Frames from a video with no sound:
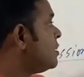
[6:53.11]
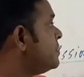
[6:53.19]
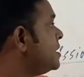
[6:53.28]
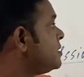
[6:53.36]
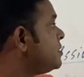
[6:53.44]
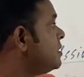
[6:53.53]

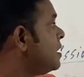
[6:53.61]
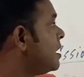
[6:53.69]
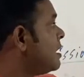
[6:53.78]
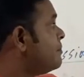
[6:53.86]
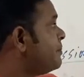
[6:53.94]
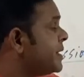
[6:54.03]

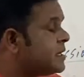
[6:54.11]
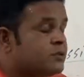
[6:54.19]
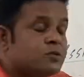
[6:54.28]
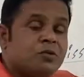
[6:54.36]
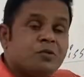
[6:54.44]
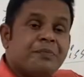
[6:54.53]
compare
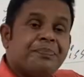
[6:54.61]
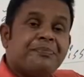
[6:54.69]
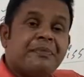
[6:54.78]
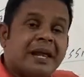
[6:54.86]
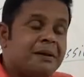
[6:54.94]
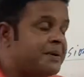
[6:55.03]
to
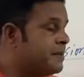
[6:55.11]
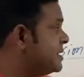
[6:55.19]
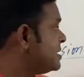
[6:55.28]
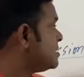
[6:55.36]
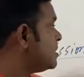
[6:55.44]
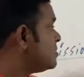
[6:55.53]
male
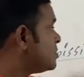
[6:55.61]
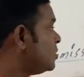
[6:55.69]
babies.